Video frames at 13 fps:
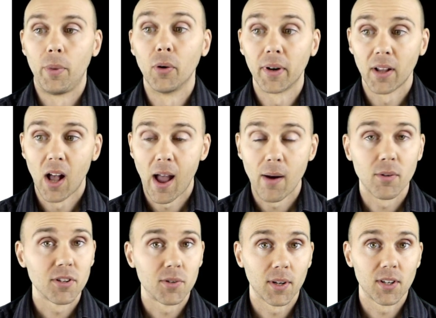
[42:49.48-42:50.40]
building
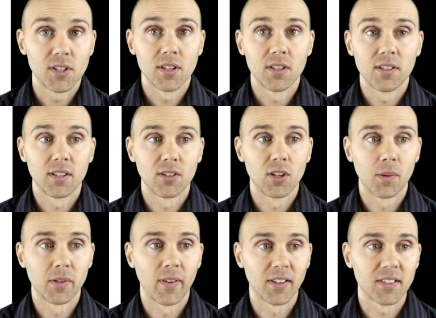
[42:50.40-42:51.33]
height restrictions in
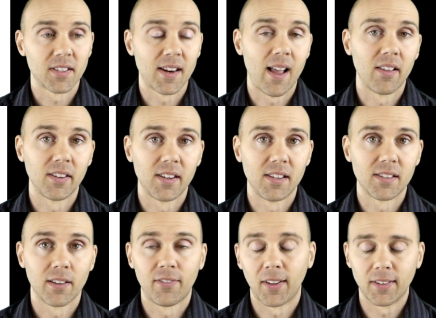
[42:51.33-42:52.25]
terms of
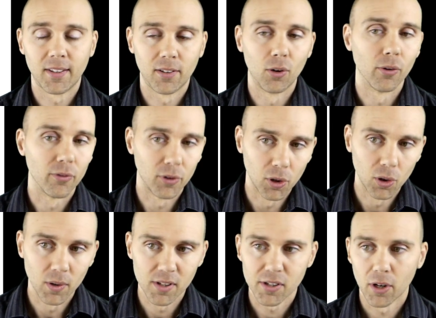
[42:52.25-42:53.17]
externalities affecting your
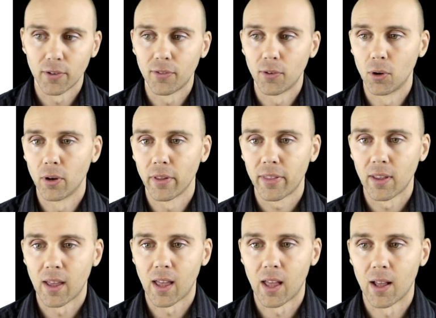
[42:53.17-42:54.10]
view and so
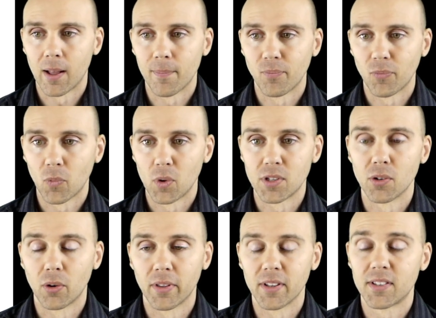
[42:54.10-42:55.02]
forth. We
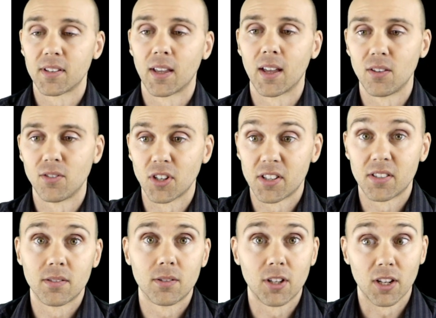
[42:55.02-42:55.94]
saw this
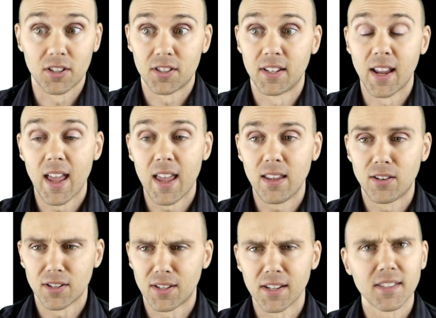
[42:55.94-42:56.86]
just
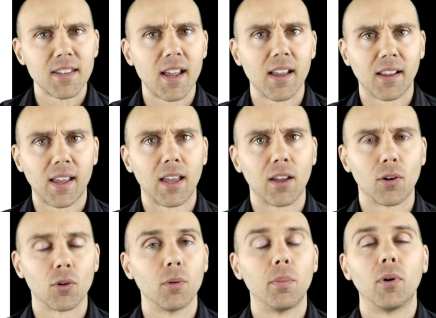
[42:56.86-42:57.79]
yesterday at
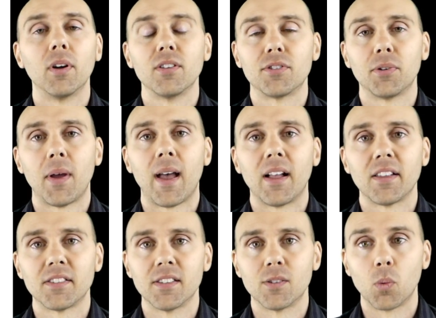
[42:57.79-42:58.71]
Kangaroo Point. 2
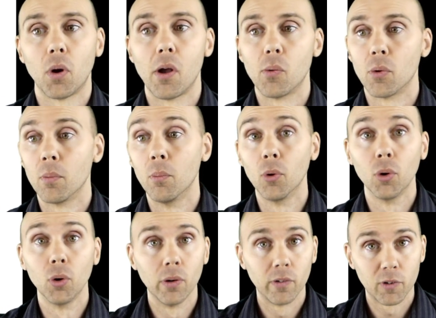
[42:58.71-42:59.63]
houses were
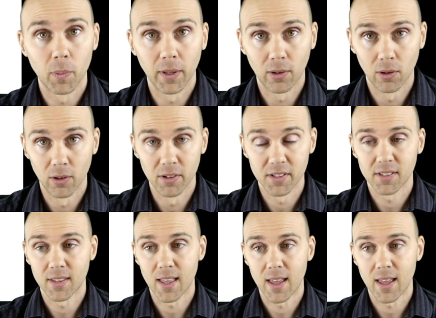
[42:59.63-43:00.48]
removed because